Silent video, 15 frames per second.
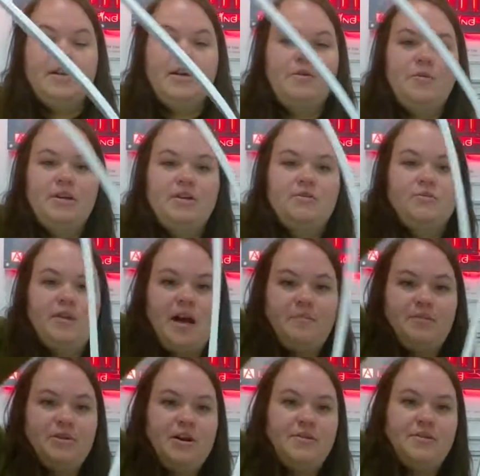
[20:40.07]
Now, we could
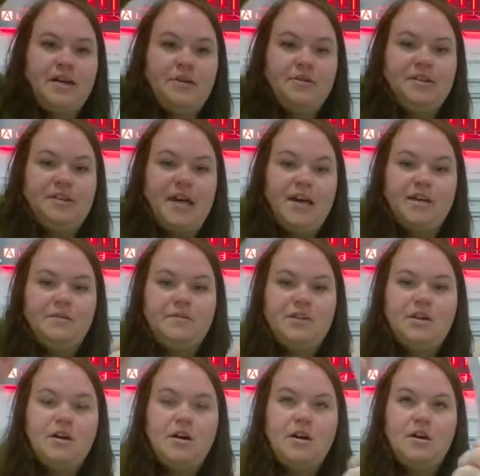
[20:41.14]
wrap it around the outside of
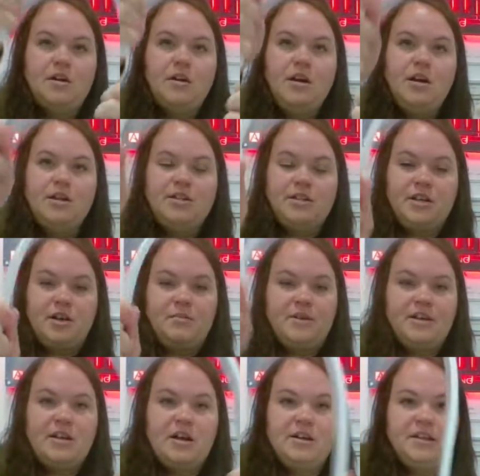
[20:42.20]
the R to
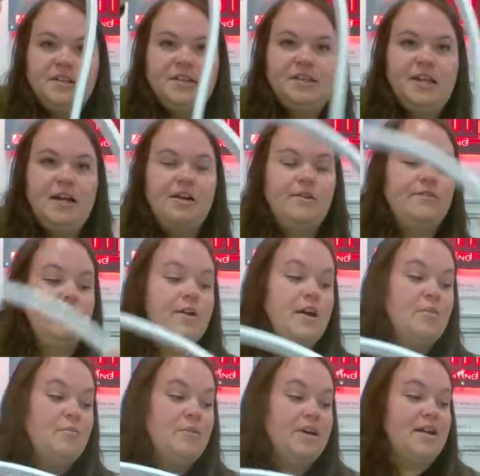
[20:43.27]
come in on itself,
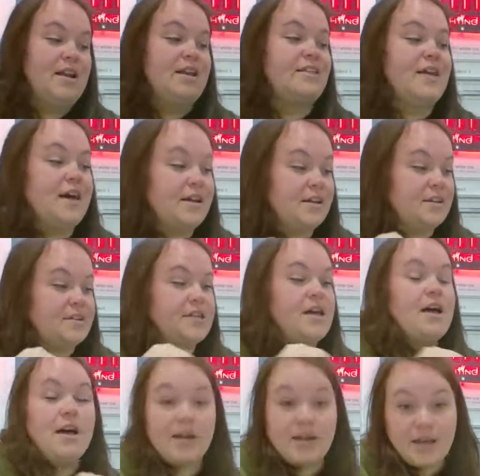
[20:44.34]
but that is,
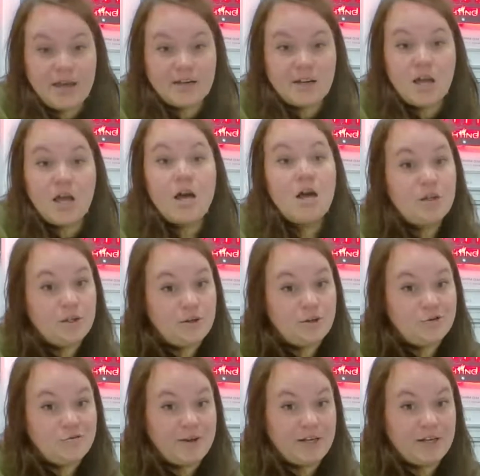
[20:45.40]
again, a
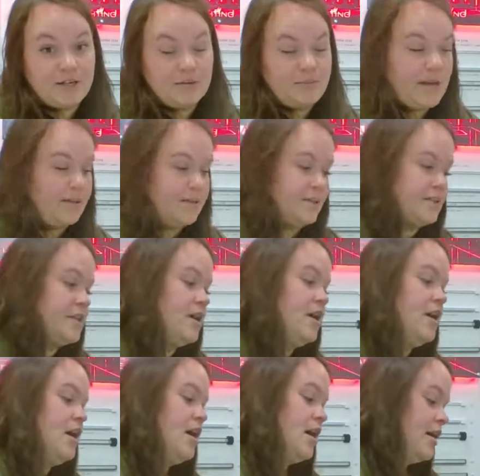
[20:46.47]
huge pain in the buns.
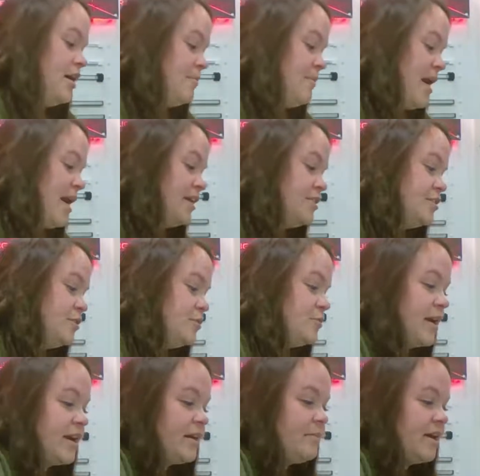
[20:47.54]
I don't
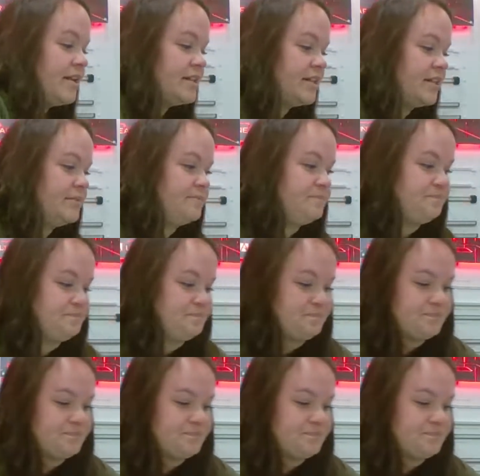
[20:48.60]
recommend it.